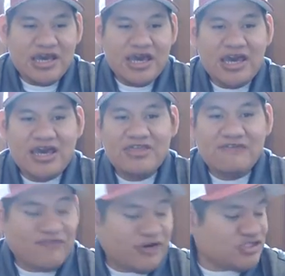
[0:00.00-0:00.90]
And the
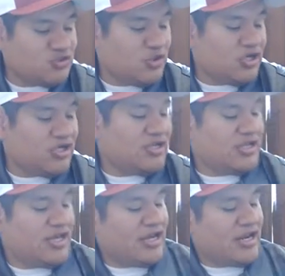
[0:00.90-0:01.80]
first one
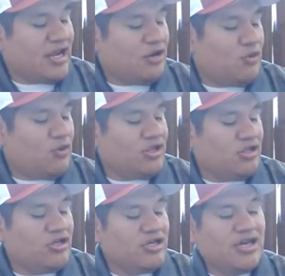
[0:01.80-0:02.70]
that I want to
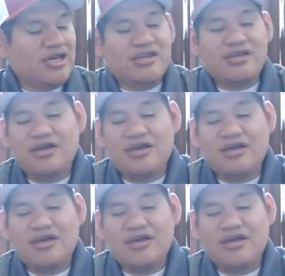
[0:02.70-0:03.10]
look at